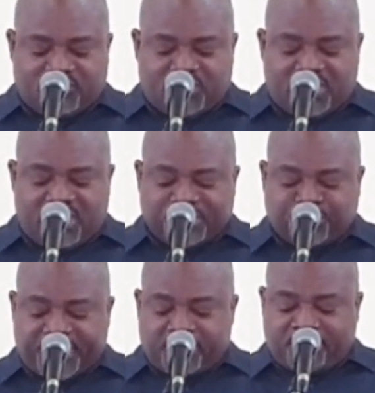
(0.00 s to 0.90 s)
It was
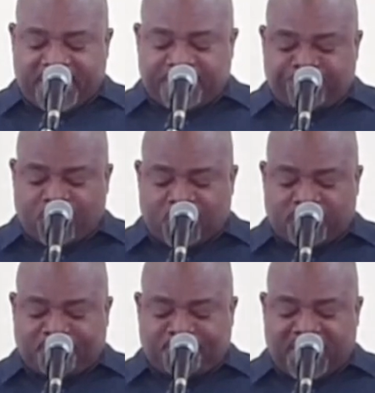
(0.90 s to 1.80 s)
written by
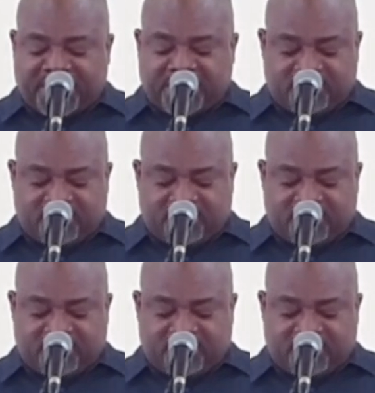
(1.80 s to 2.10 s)
John Puckett,